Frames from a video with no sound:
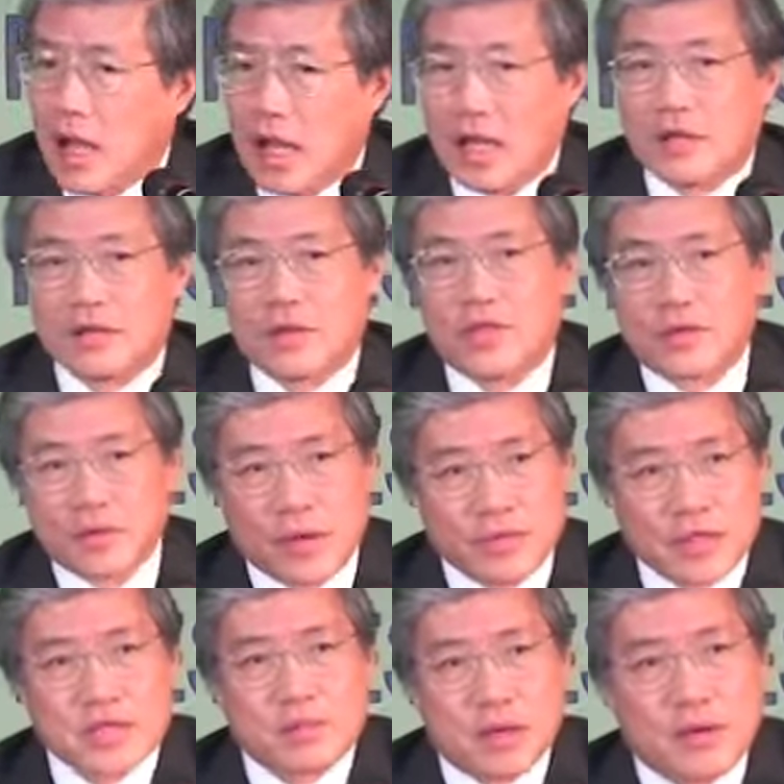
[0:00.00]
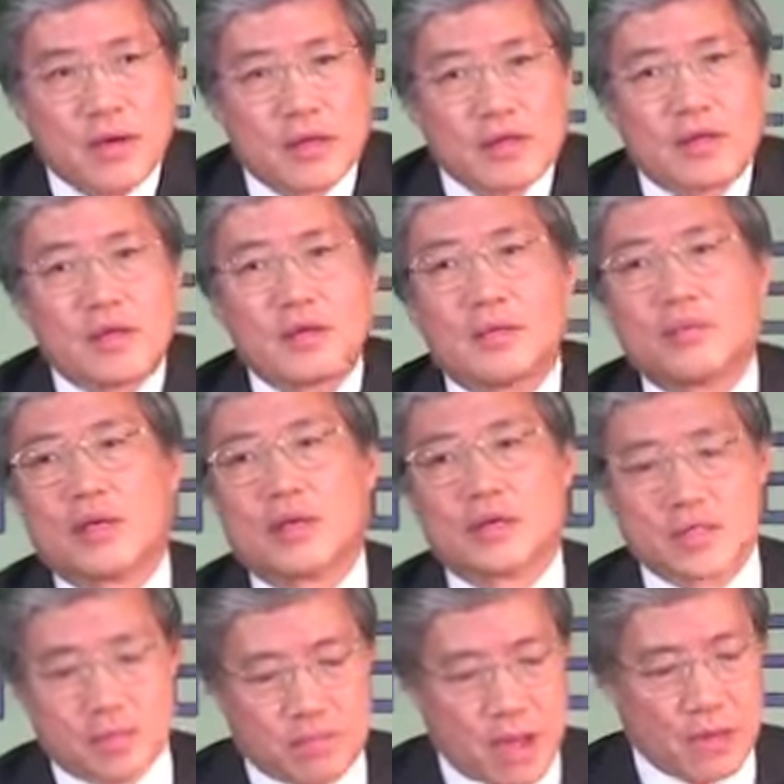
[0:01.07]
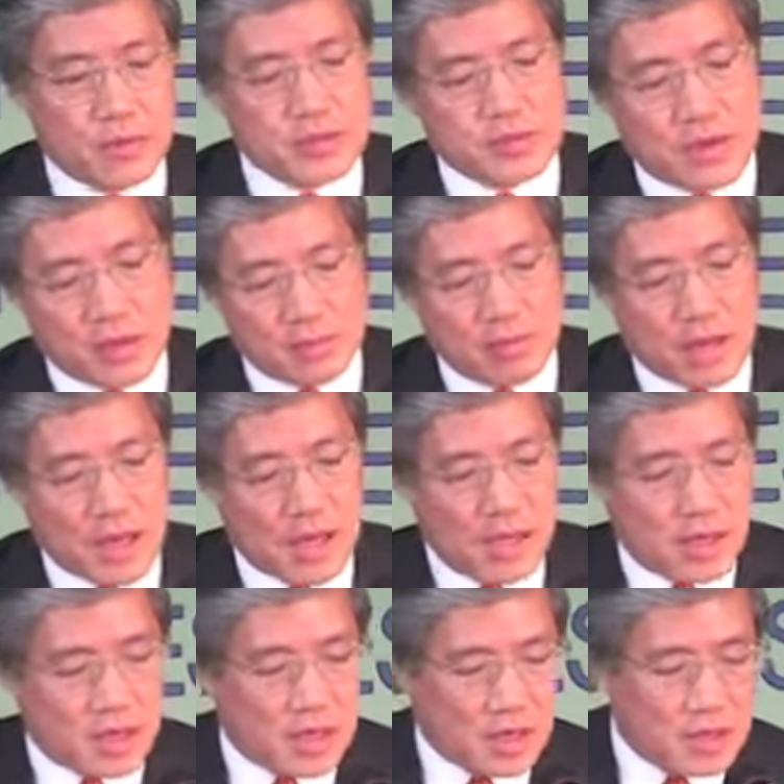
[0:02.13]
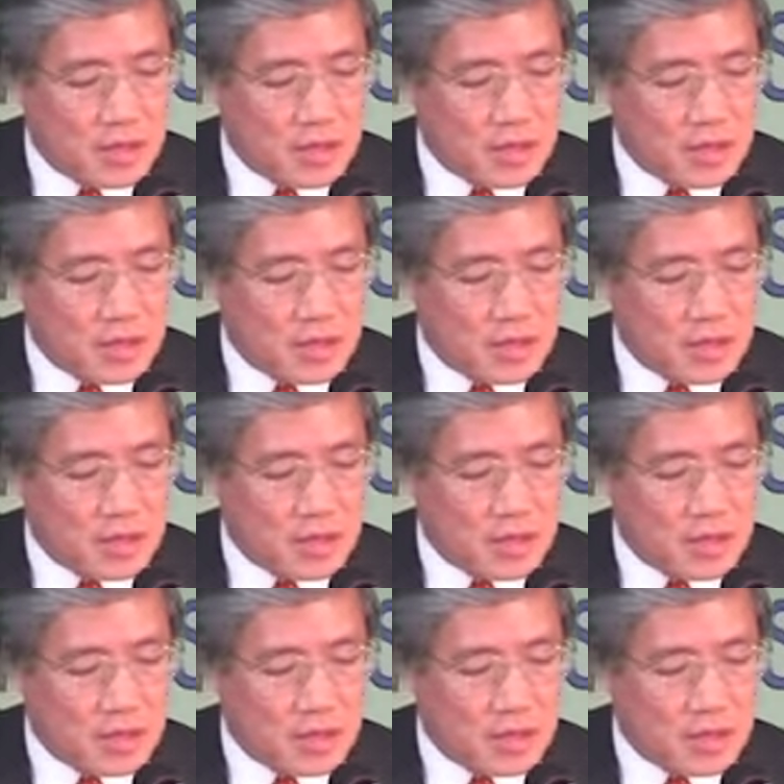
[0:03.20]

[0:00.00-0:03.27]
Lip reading: And throughout this period, because Japan was run by,